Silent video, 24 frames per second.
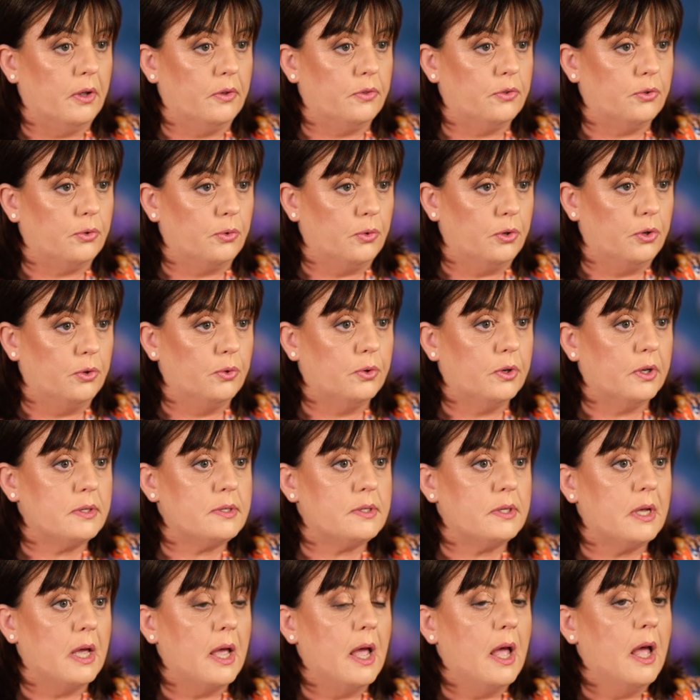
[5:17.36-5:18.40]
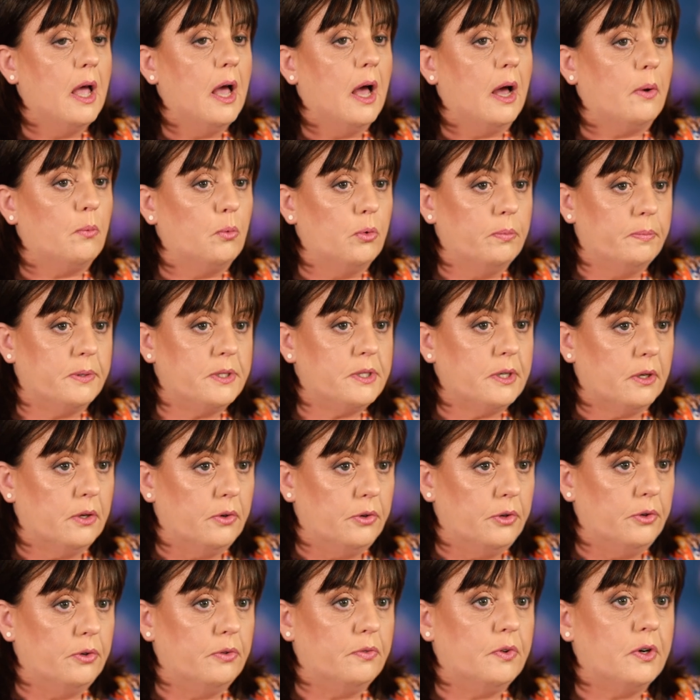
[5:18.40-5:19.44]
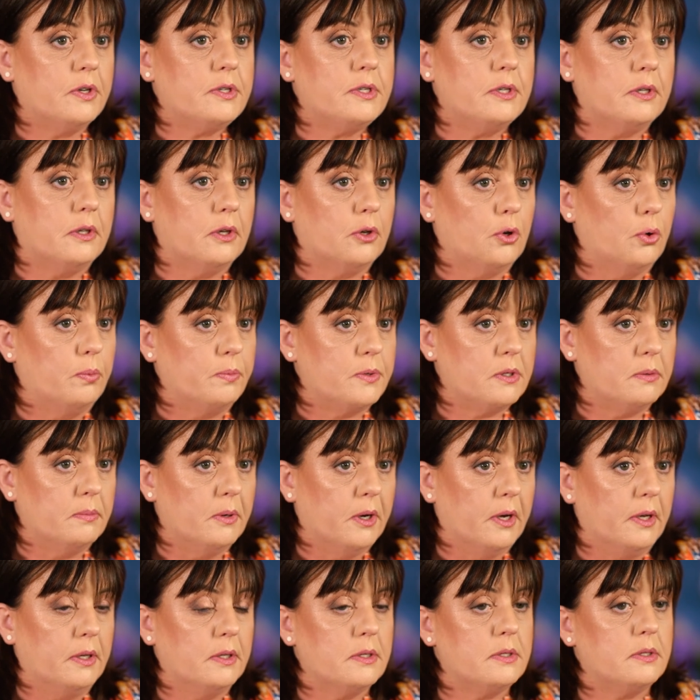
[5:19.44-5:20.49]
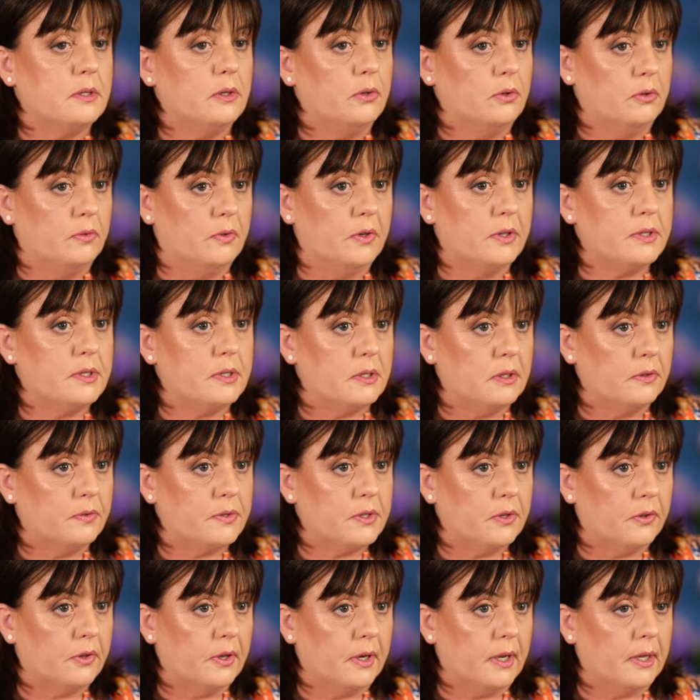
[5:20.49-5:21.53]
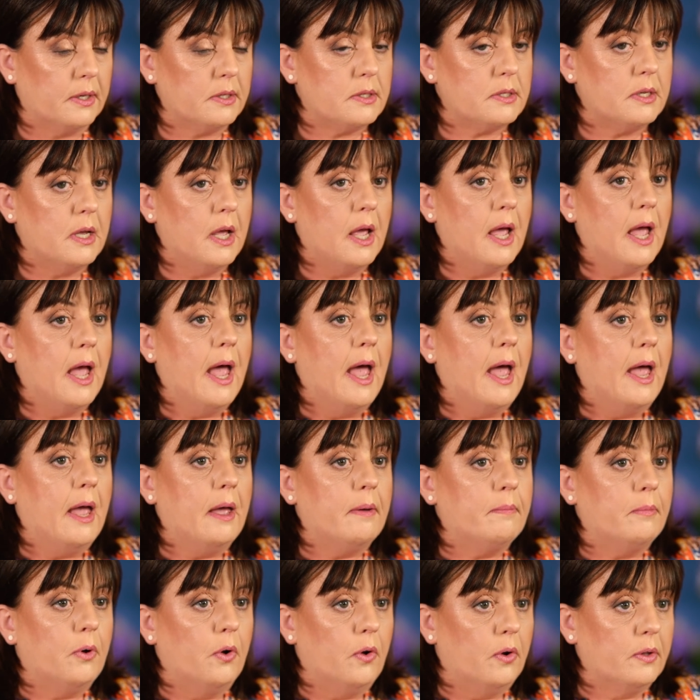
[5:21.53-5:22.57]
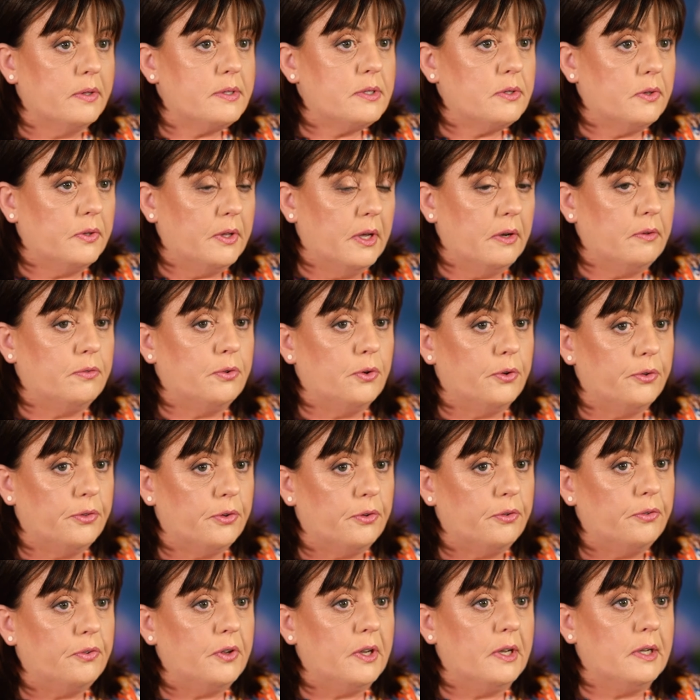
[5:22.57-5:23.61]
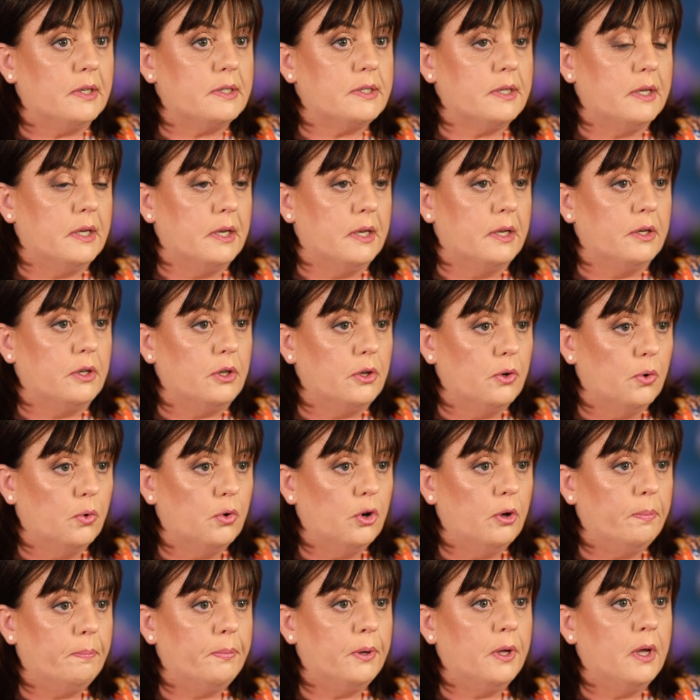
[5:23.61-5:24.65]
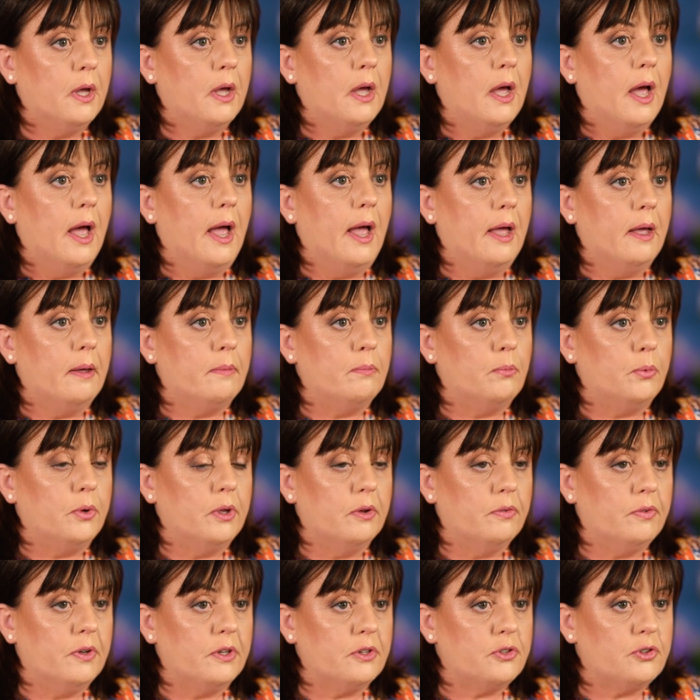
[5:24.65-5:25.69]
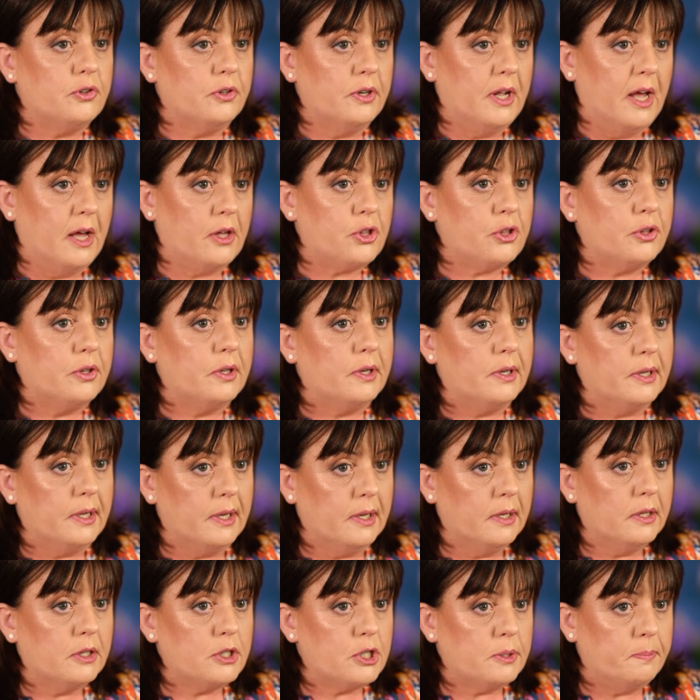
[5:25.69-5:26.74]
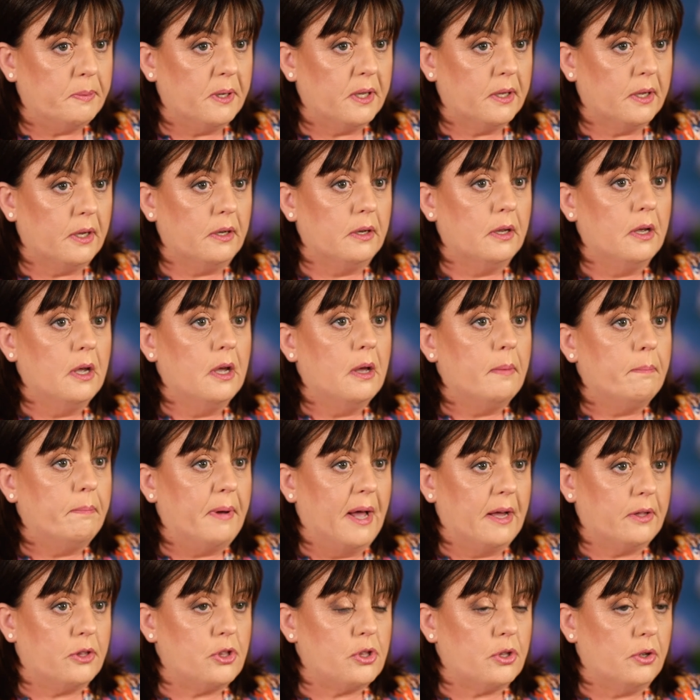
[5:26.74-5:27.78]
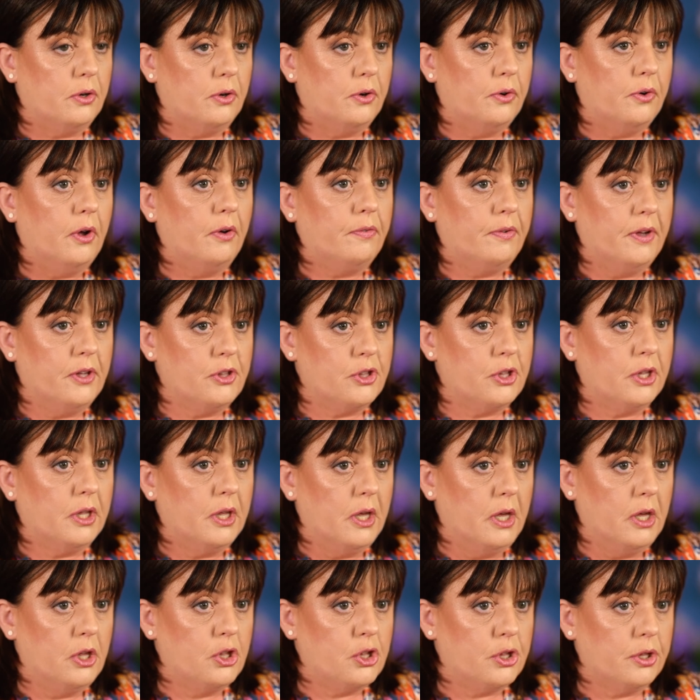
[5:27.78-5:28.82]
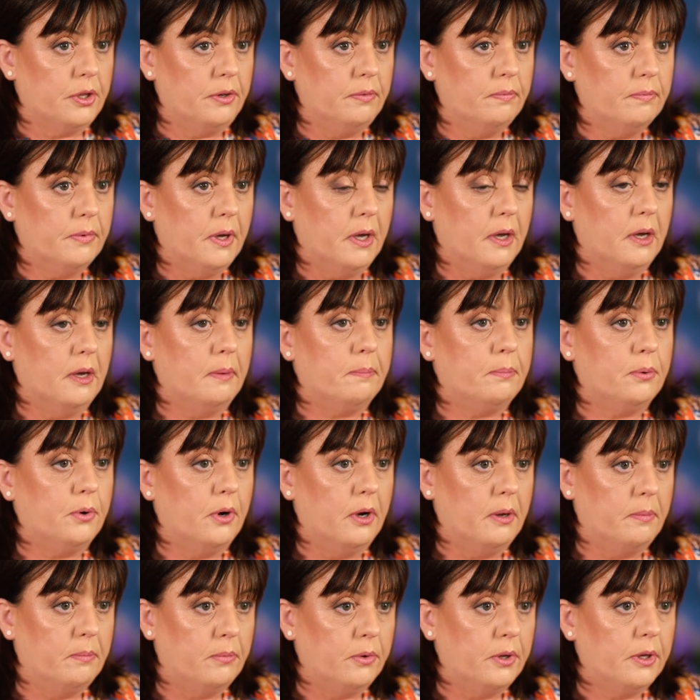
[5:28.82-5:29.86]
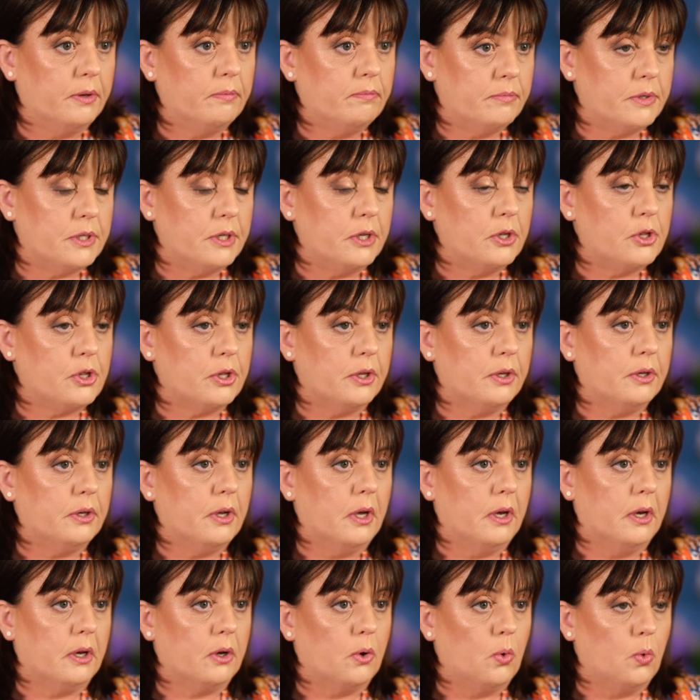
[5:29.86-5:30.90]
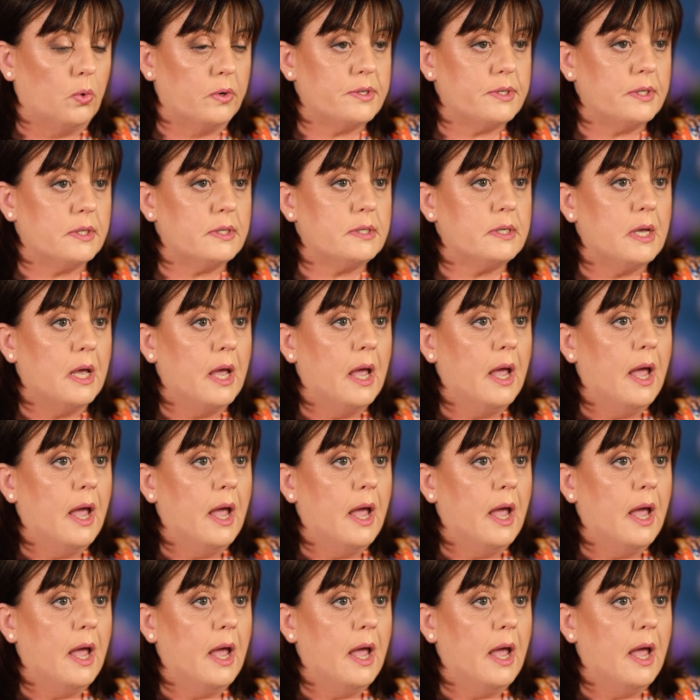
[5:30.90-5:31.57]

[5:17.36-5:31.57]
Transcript: through UCAS, and one particular university that comes to mind is the University of Sutherland. Also then further afield in Europe, we have international English-speaking Bachelor of Education primary teaching courses